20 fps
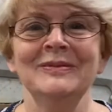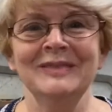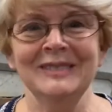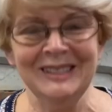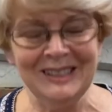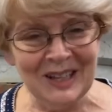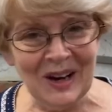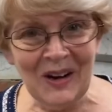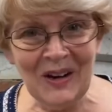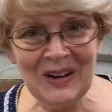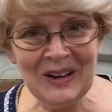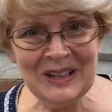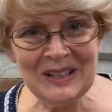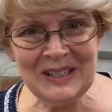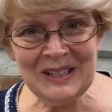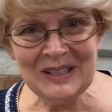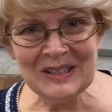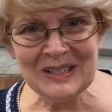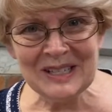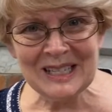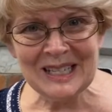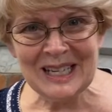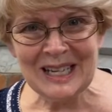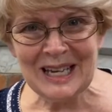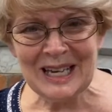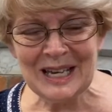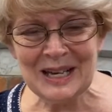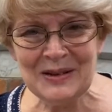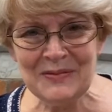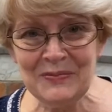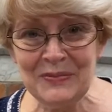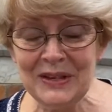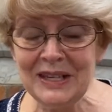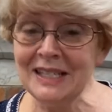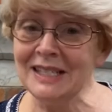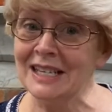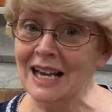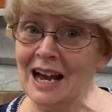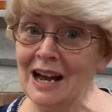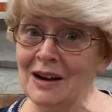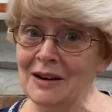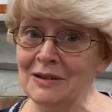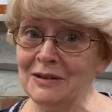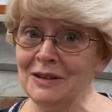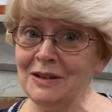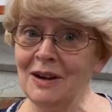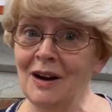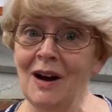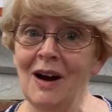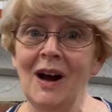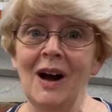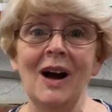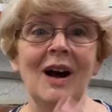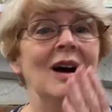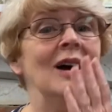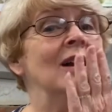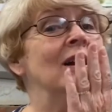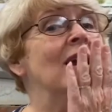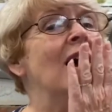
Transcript: Yawn your sleepies out, yawn.